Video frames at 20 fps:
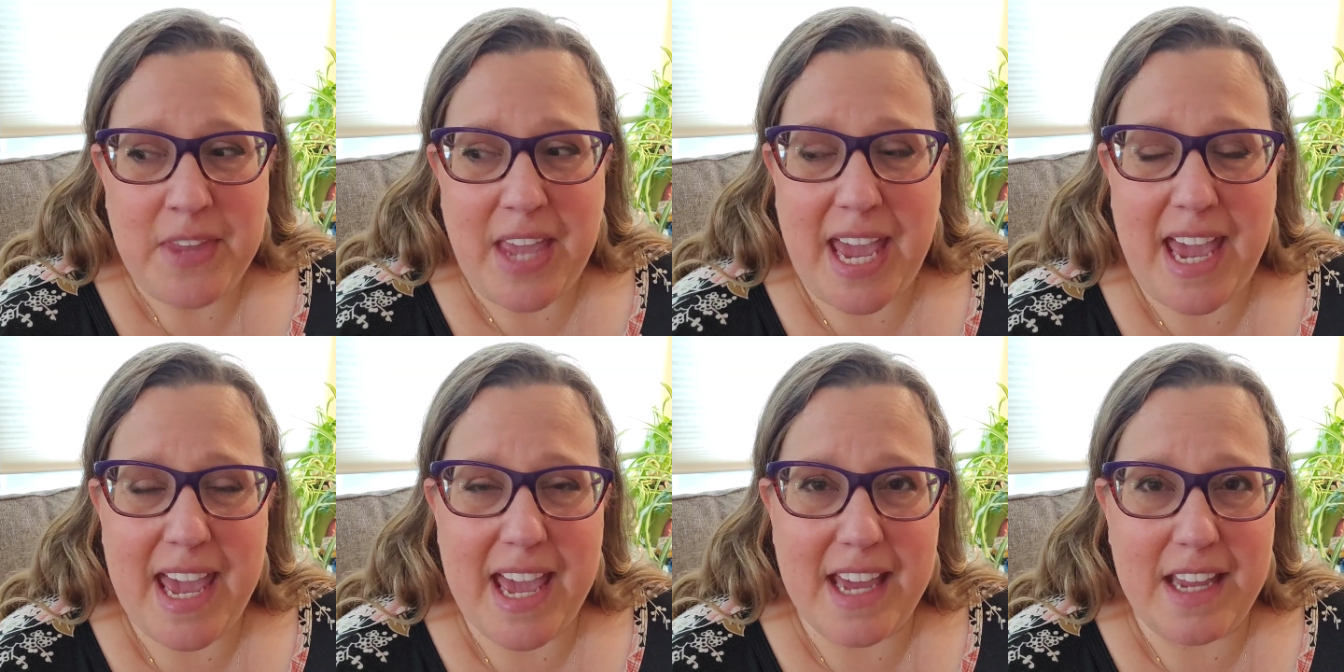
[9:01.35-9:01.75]

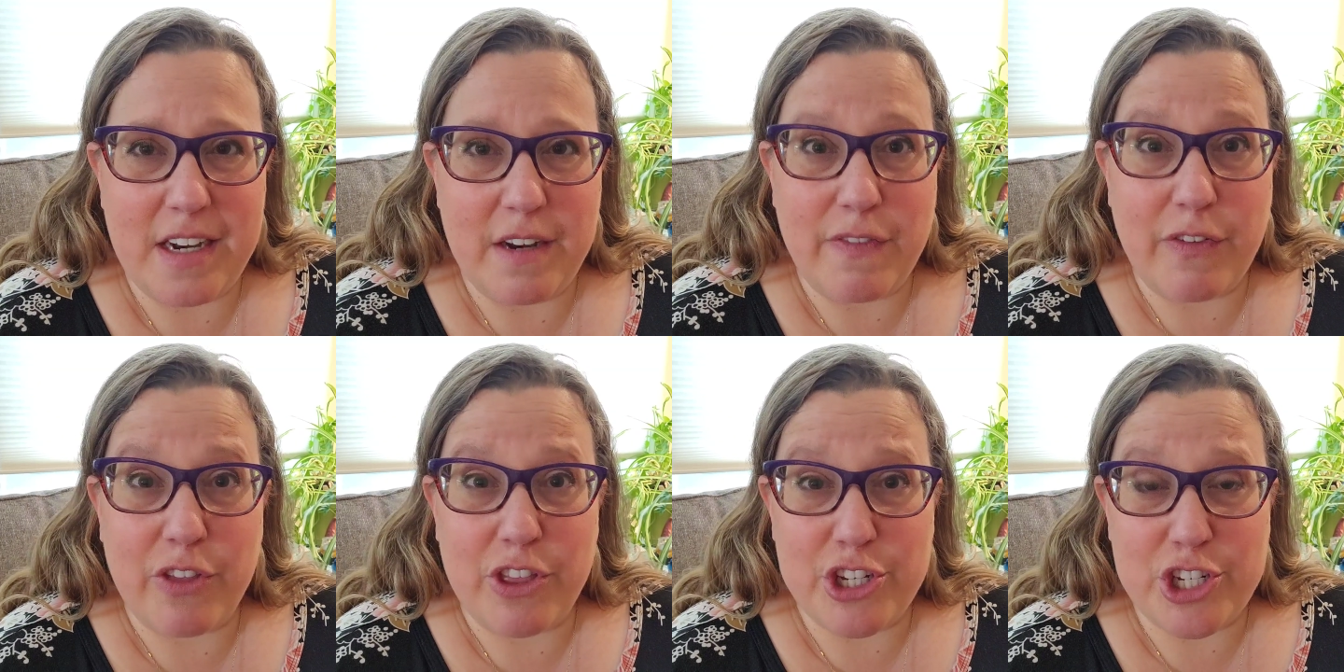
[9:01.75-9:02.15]

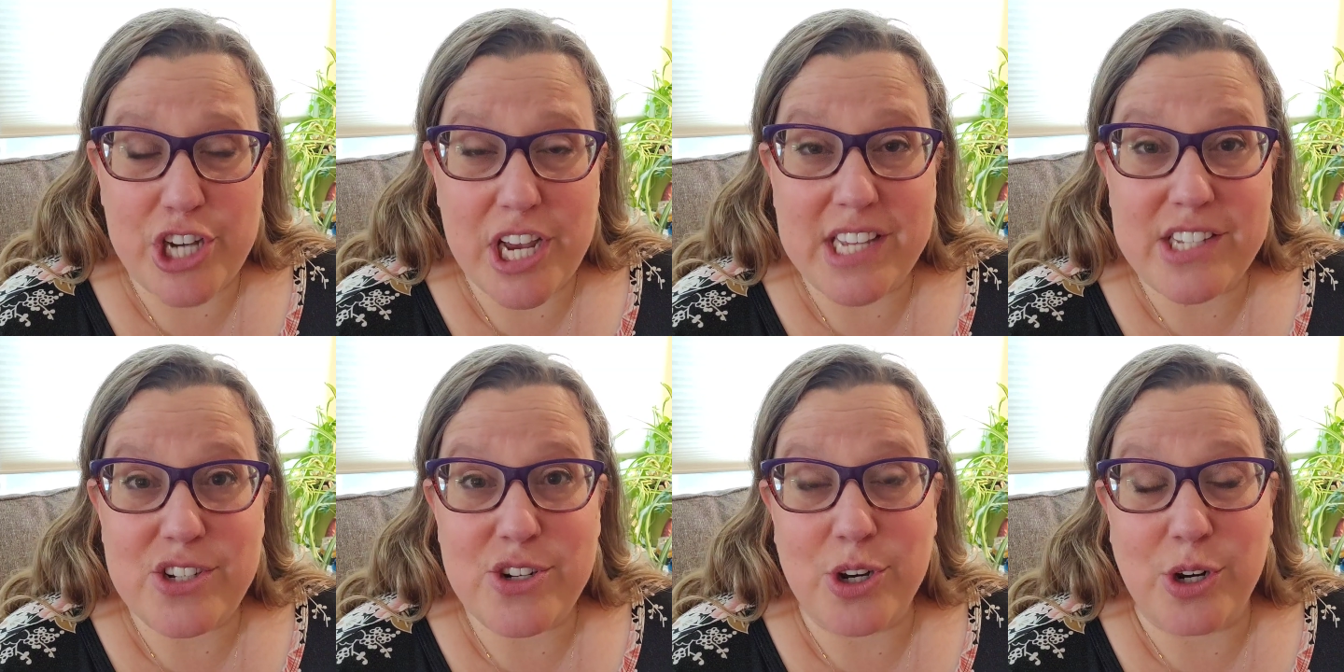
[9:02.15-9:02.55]
And for the
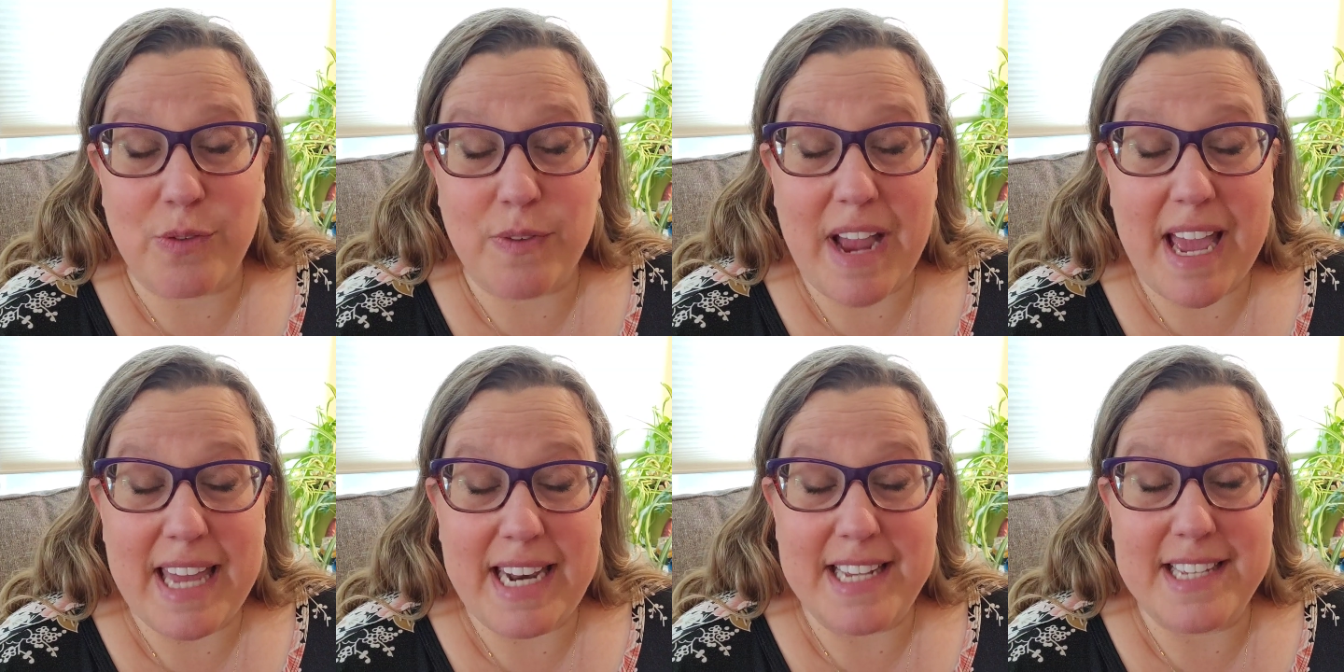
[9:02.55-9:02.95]
Chesnok
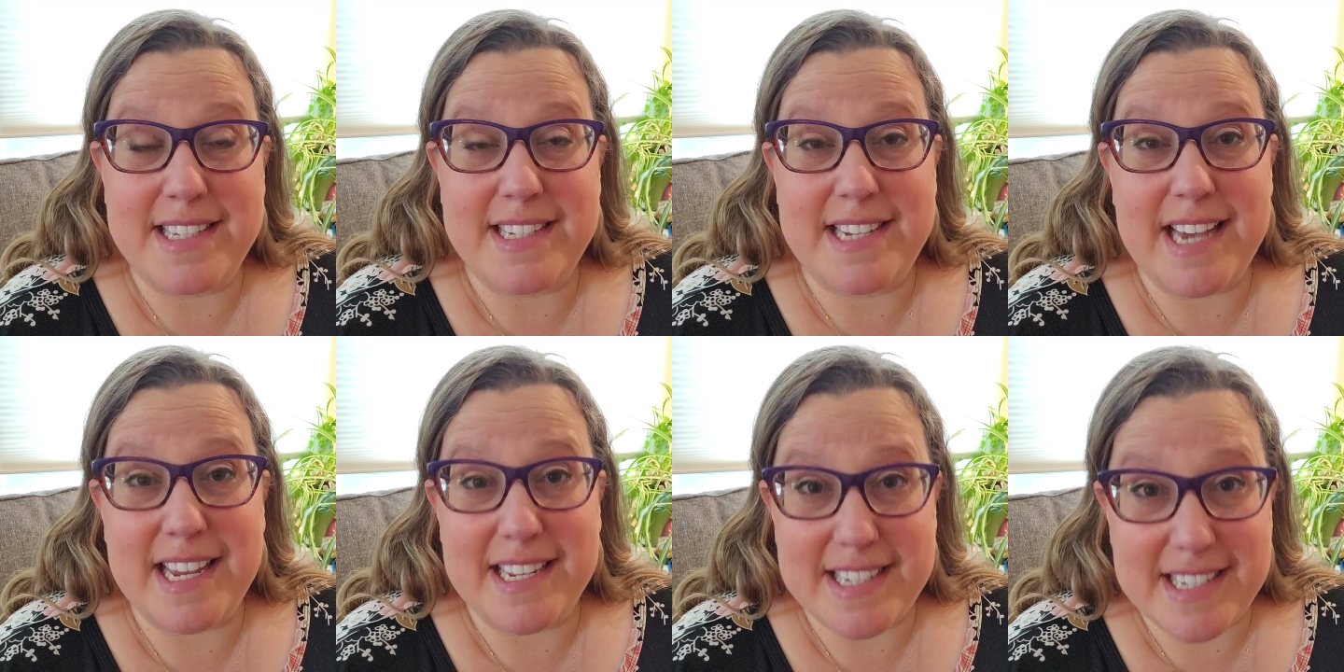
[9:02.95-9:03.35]
red, it
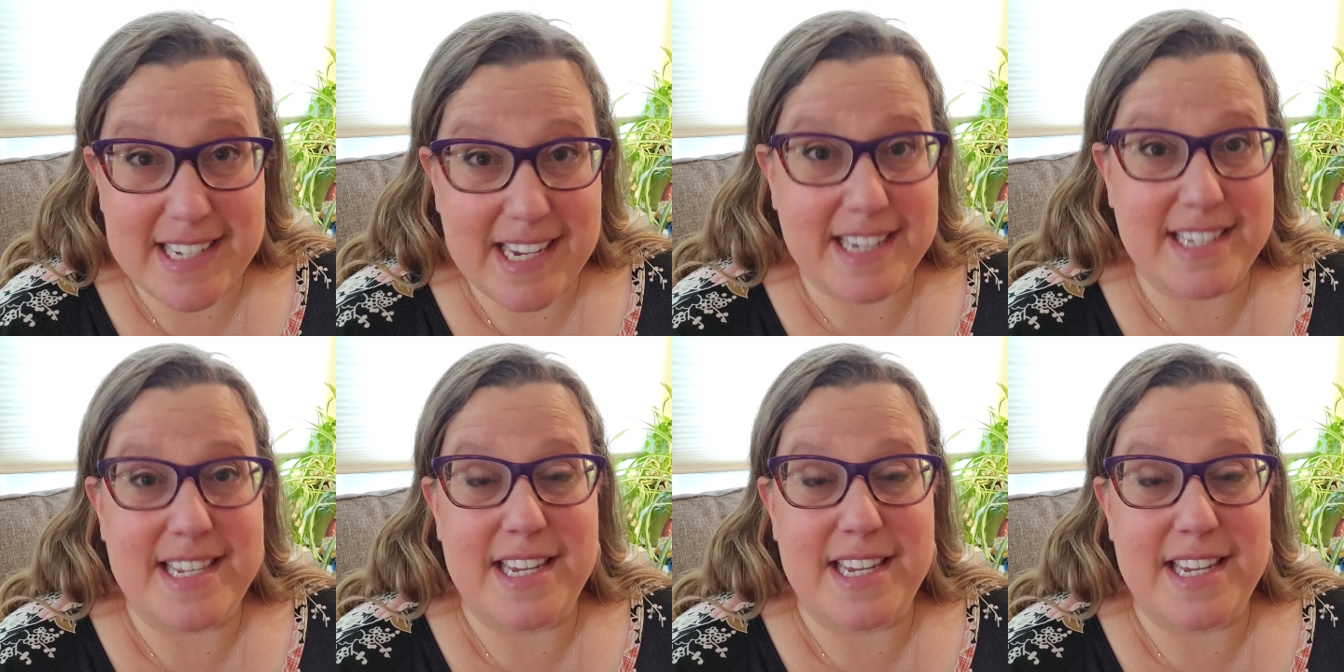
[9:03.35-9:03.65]
says 6